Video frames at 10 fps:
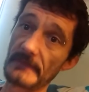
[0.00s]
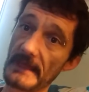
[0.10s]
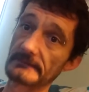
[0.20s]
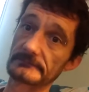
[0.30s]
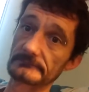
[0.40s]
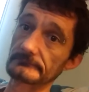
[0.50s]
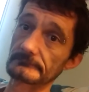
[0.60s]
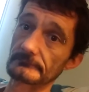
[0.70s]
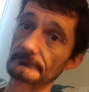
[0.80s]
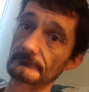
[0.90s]
that
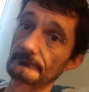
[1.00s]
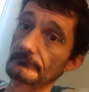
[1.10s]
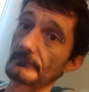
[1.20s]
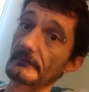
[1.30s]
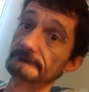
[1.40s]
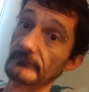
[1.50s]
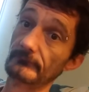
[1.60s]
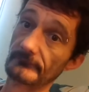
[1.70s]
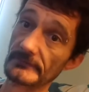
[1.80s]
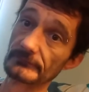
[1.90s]

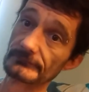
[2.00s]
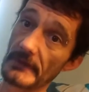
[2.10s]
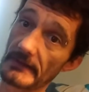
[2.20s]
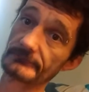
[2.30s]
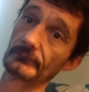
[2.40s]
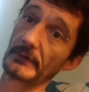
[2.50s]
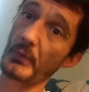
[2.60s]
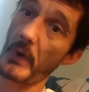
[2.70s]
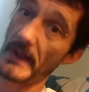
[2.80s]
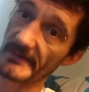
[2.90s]
fulfills God's
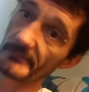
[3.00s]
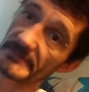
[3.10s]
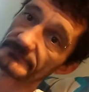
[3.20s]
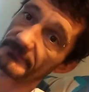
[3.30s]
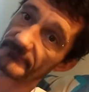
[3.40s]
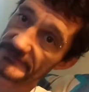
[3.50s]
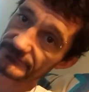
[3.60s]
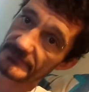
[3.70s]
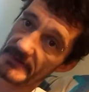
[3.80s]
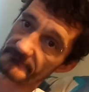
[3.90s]
requirements of
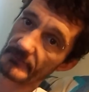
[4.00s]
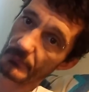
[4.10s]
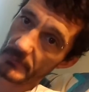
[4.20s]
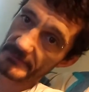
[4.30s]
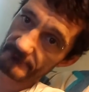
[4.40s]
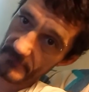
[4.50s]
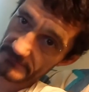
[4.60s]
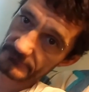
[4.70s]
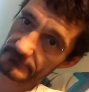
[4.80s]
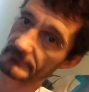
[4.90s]
each and every one of
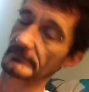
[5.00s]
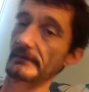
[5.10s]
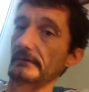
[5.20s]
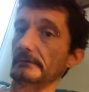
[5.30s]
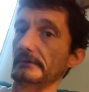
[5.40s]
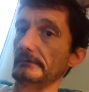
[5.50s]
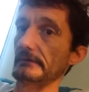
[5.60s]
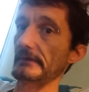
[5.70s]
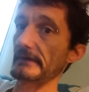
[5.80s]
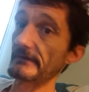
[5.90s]
us.
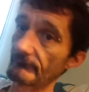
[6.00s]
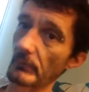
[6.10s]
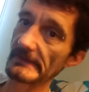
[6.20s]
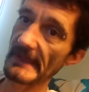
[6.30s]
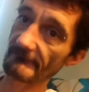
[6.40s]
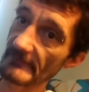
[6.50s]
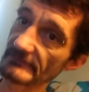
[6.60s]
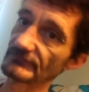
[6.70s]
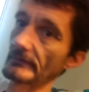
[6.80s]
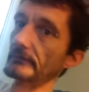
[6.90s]
If we have
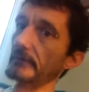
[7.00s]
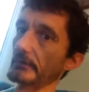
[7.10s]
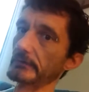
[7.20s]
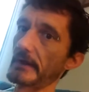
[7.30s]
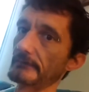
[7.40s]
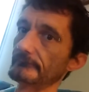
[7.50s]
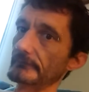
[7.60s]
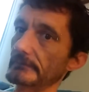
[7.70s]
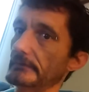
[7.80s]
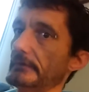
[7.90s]
that juggalo
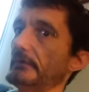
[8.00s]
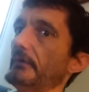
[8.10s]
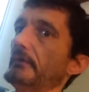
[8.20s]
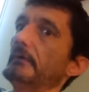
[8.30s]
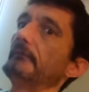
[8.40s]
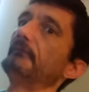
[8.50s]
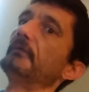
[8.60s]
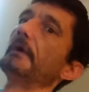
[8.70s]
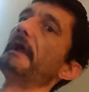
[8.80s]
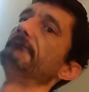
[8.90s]
love
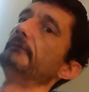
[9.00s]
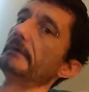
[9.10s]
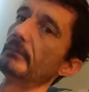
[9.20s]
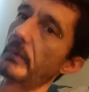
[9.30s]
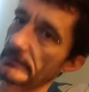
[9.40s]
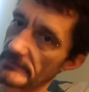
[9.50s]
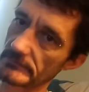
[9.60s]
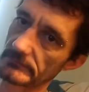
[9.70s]
for everyone.